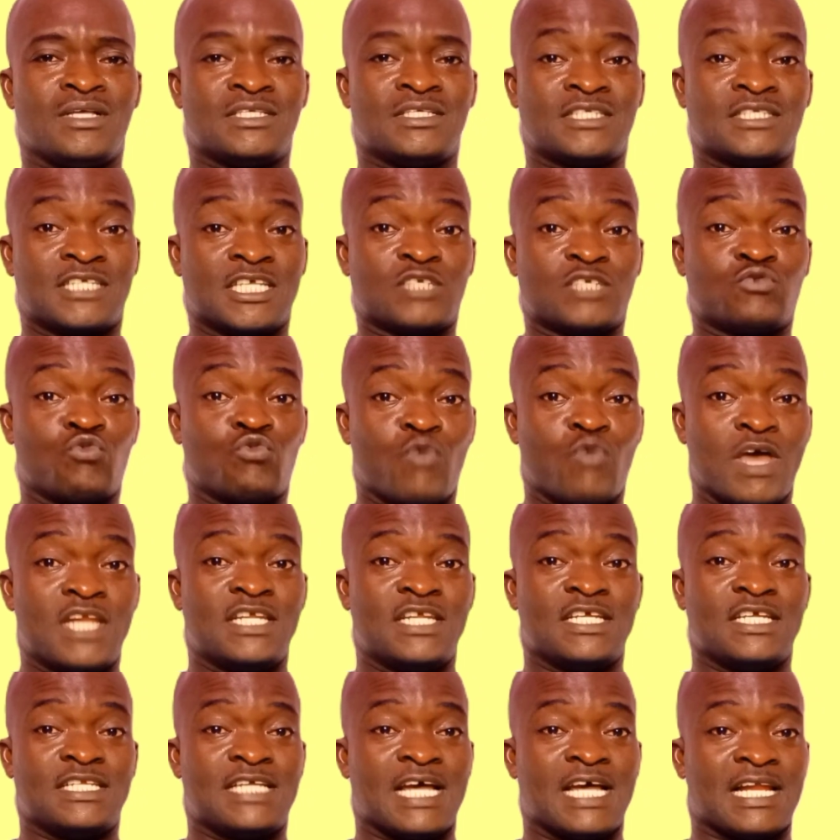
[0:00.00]
Since when
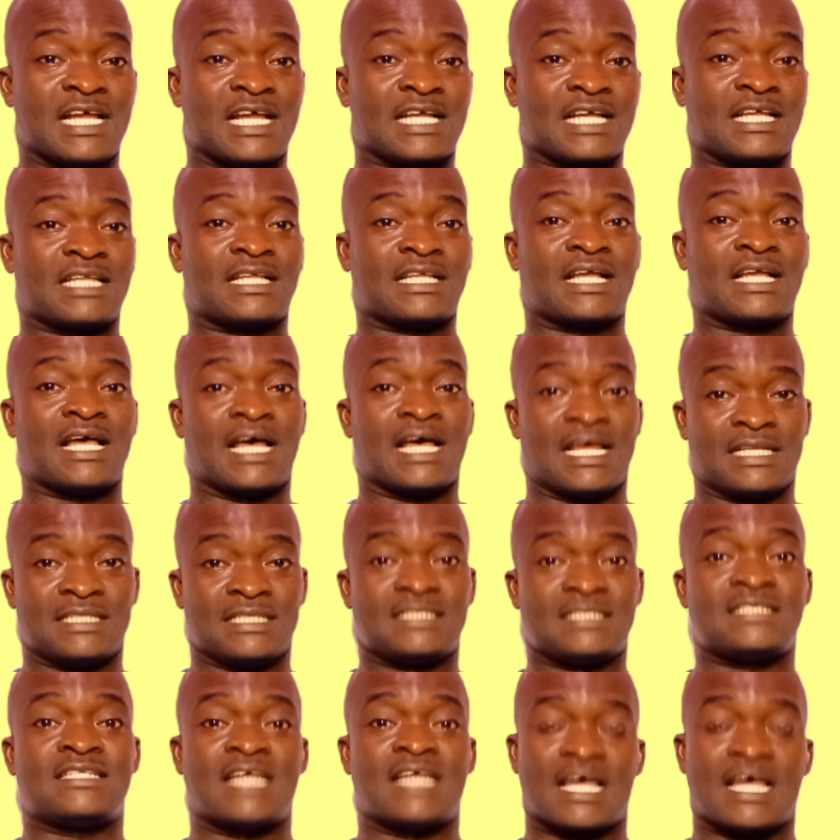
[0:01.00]
did Ghana card
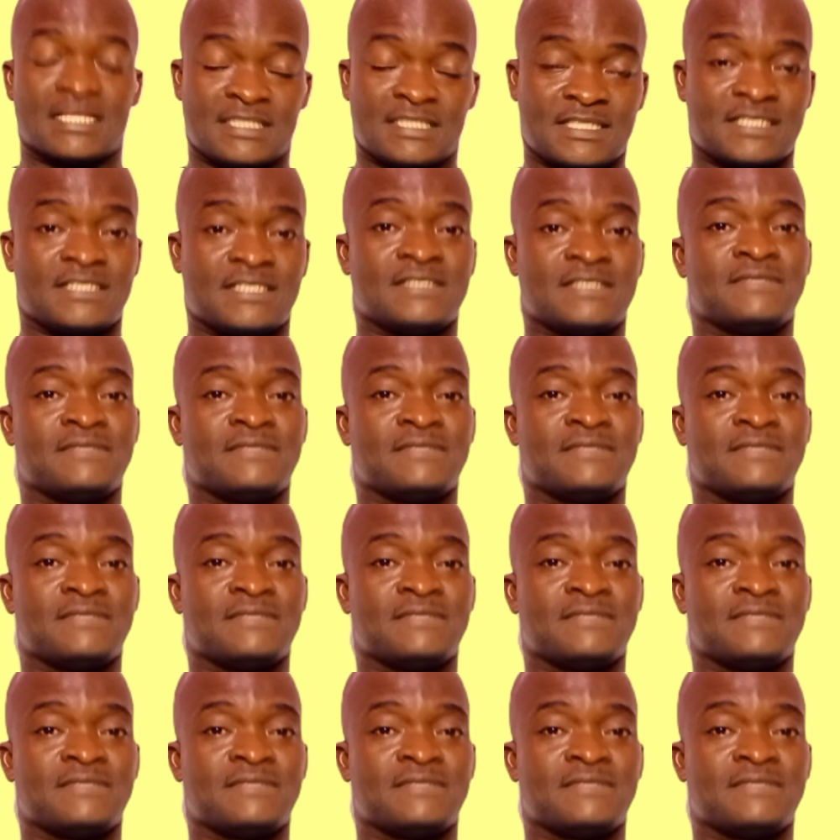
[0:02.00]
start?